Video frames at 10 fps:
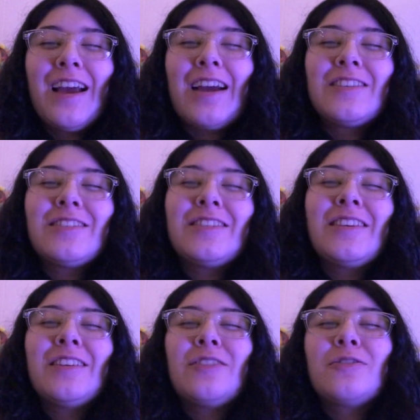I just
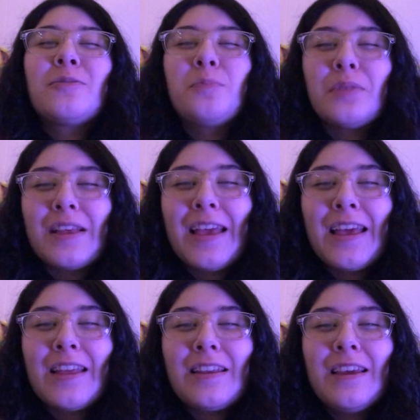think it looks
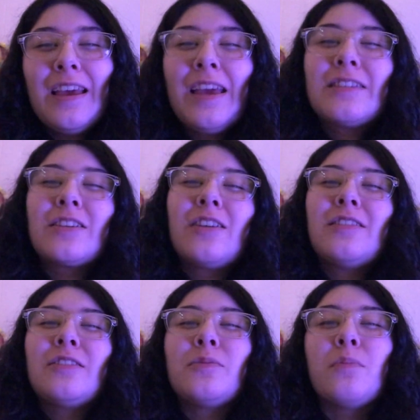bland. It's got
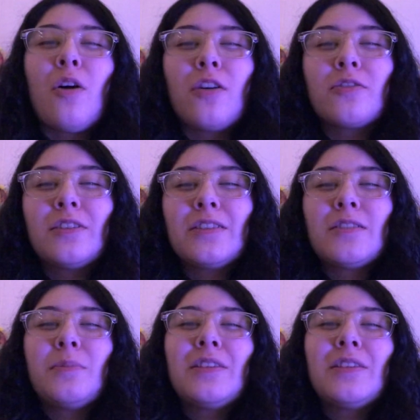this modernism.